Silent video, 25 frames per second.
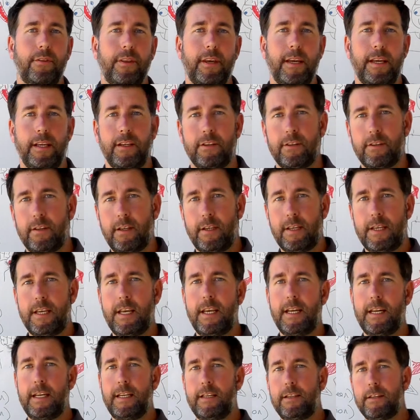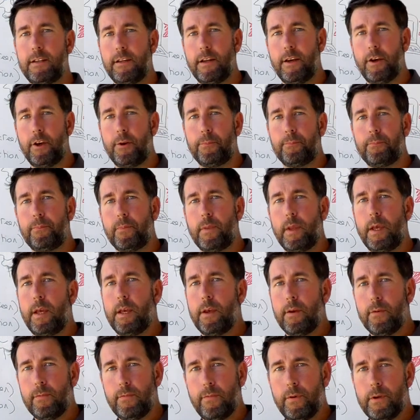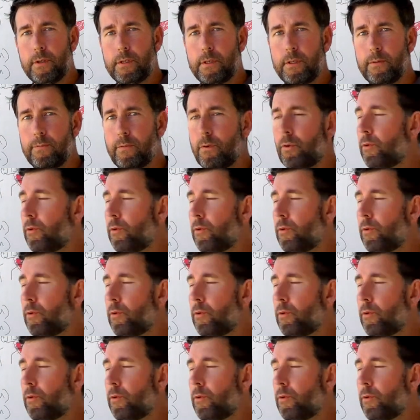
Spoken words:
things you need to know. First of